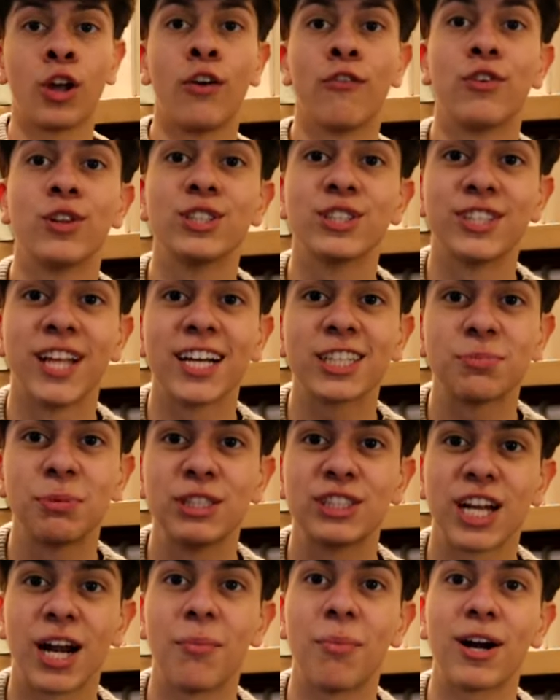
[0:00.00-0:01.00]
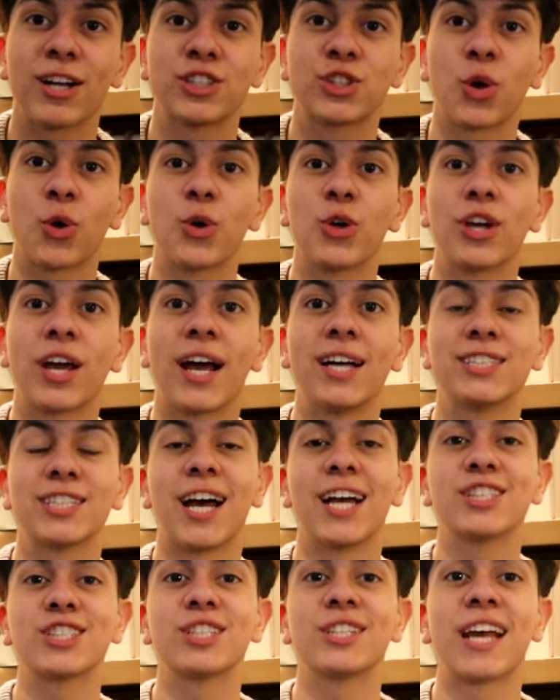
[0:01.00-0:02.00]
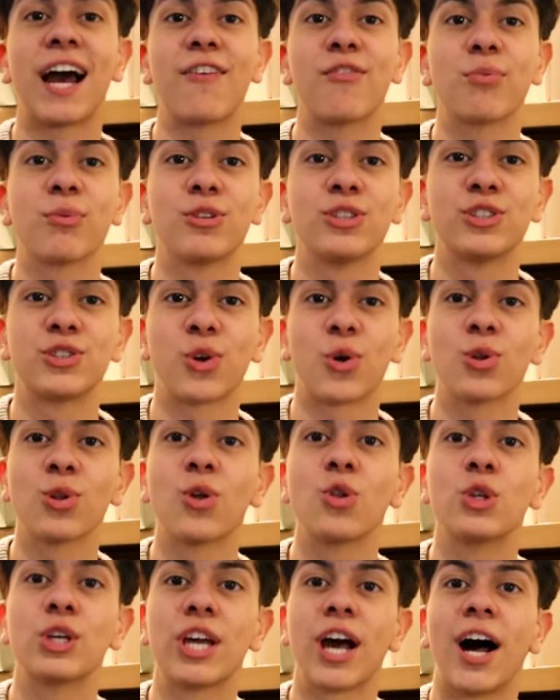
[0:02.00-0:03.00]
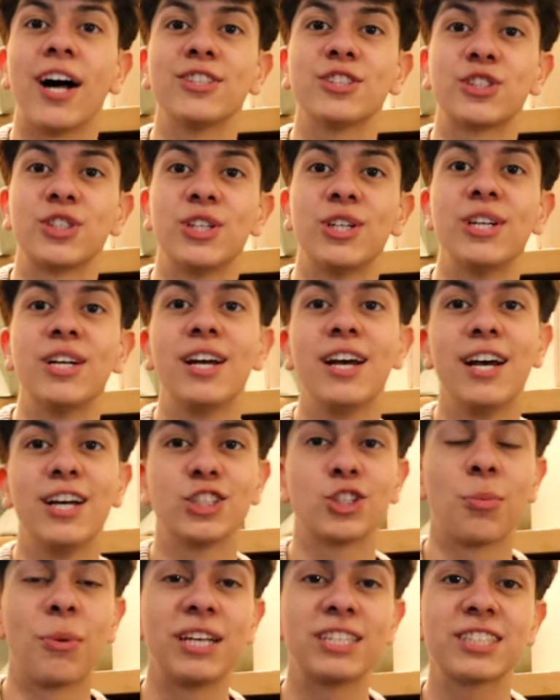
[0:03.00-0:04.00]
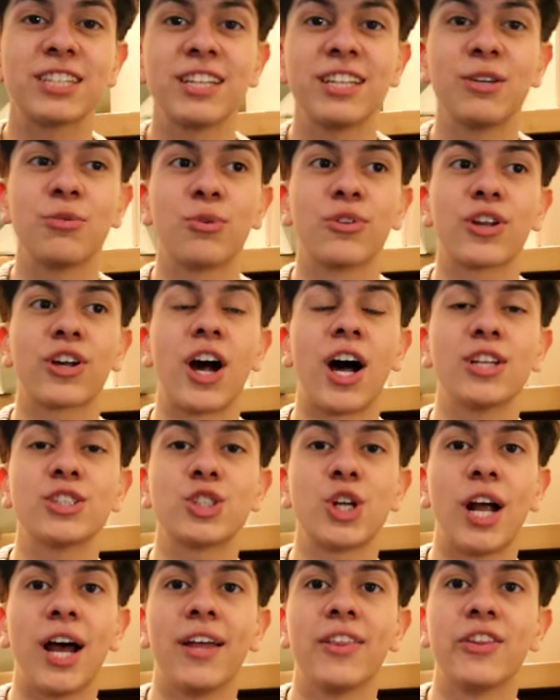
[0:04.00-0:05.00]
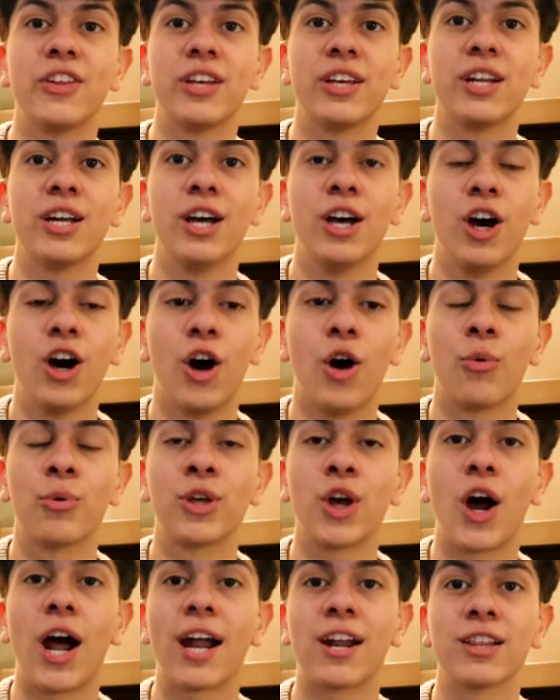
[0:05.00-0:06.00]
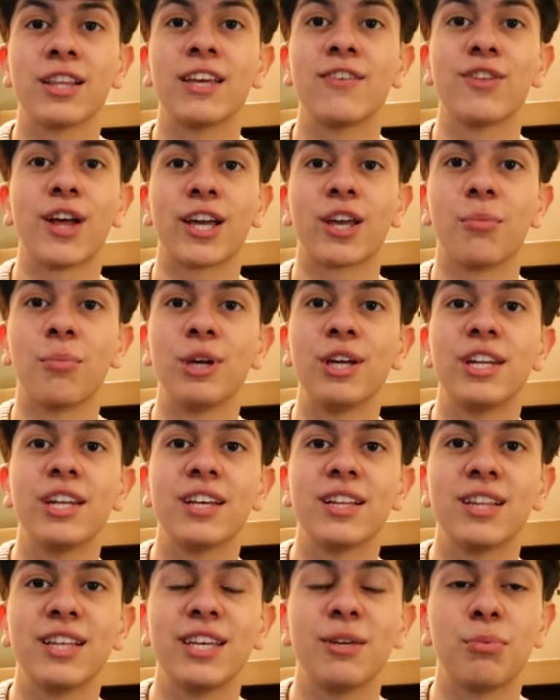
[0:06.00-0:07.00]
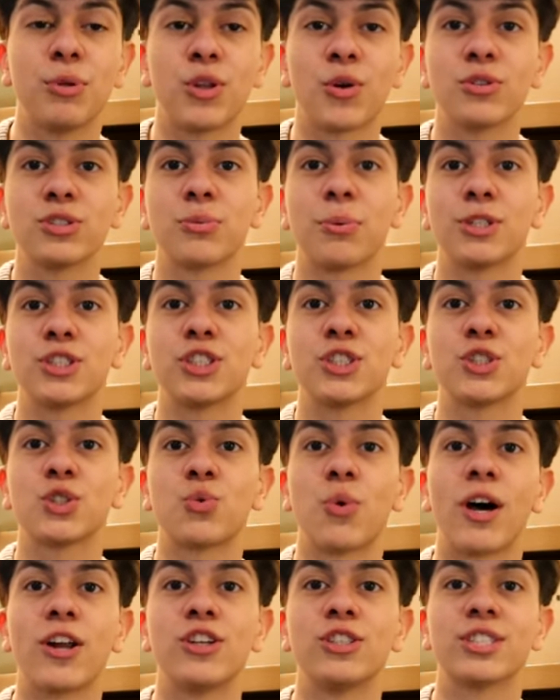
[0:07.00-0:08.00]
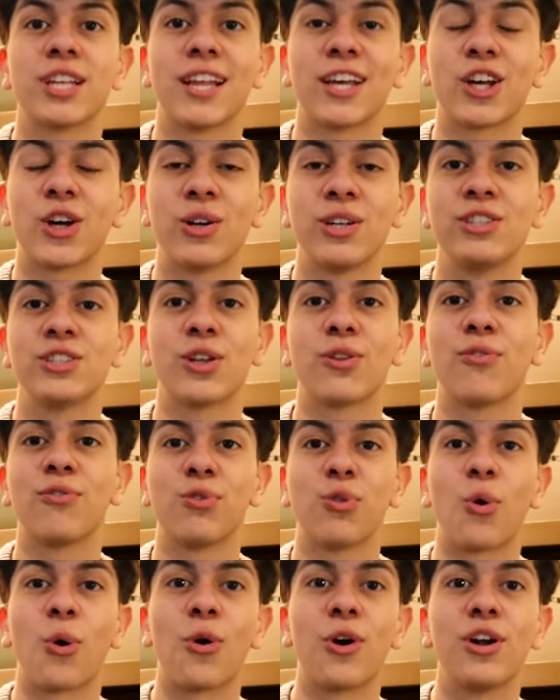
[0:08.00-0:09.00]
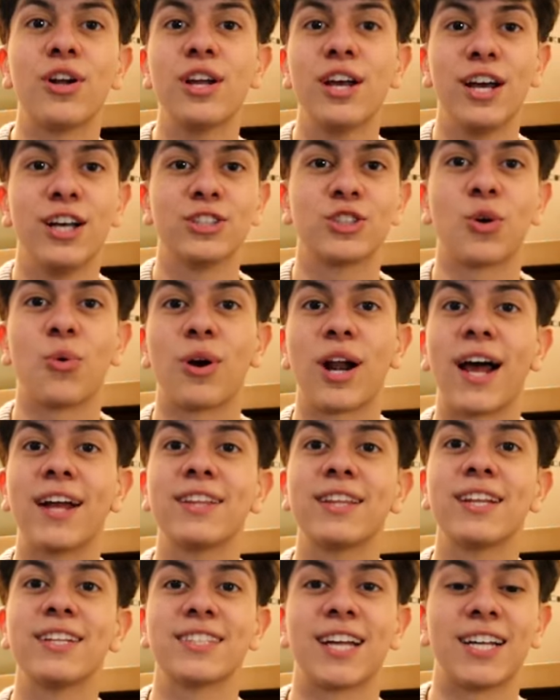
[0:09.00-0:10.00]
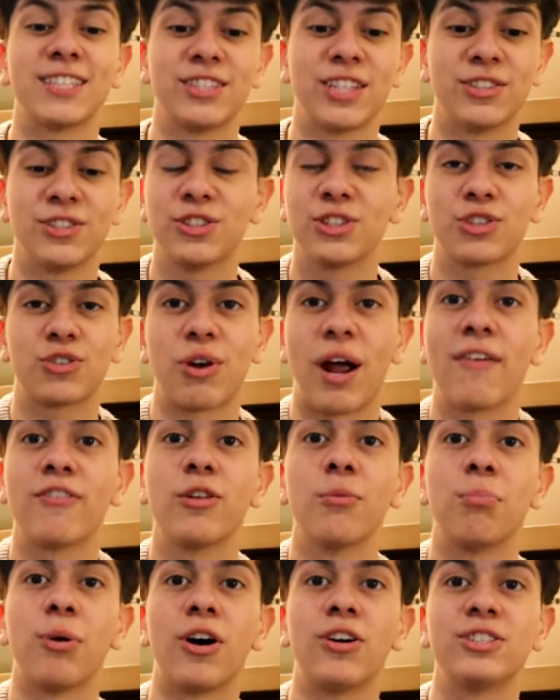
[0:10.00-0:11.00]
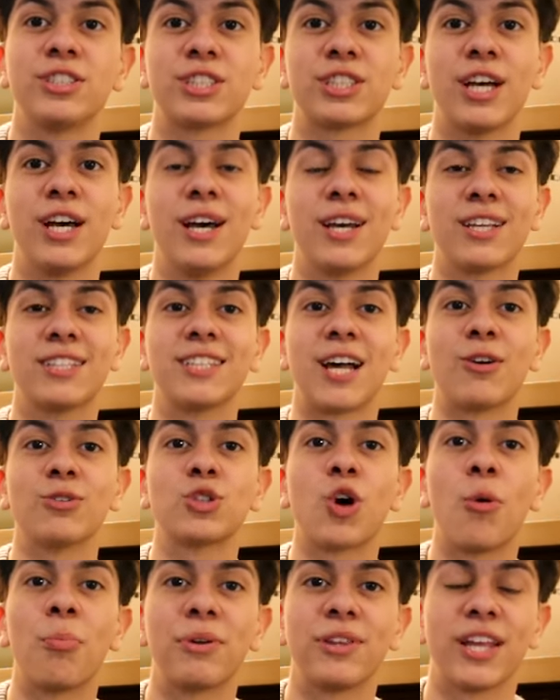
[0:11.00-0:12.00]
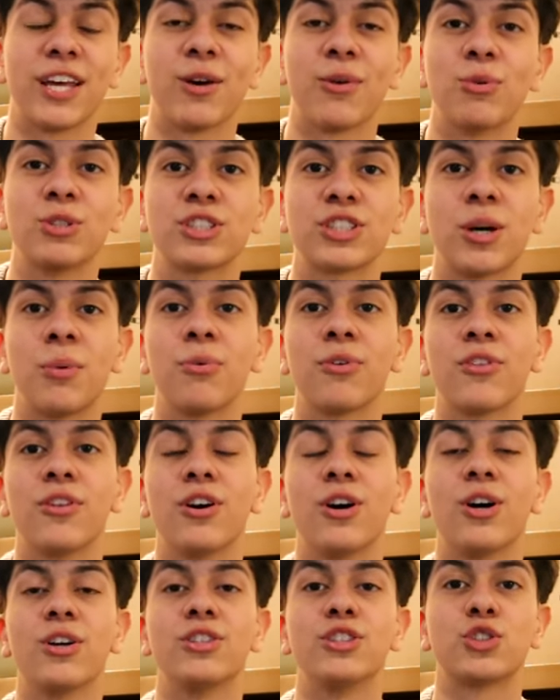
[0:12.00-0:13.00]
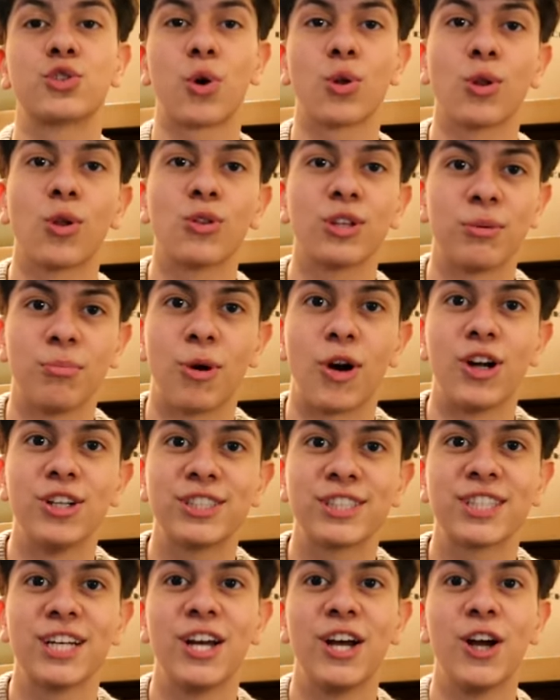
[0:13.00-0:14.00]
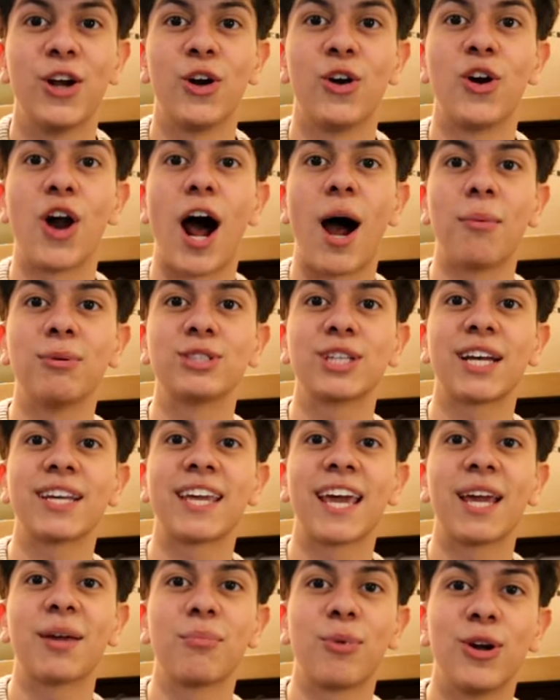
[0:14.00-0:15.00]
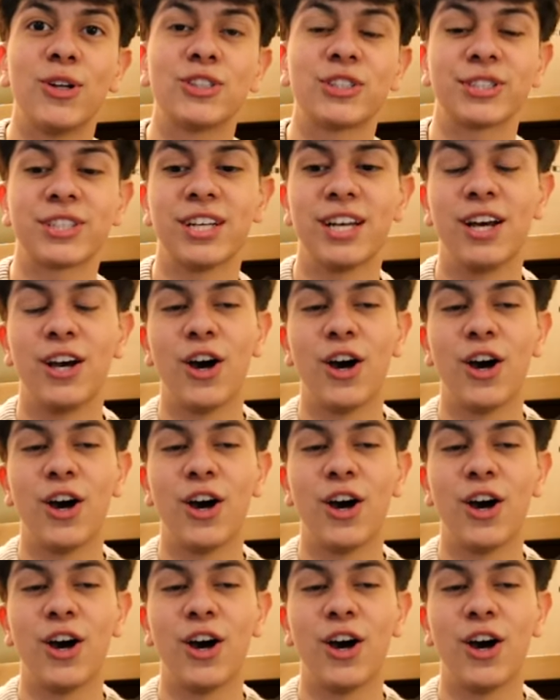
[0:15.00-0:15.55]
For this next piece that I'm about to show you guys, I actually got from the Destroy Lonely concert. So basically when the concert ended, we all had to leave like immediately, but there was a bunch of sweaters and like hoodies on the floor. So what I did is I just grabbed a bunch because I was hoping that it was some of the Destroy Lonely merch or Homicide Gang merch.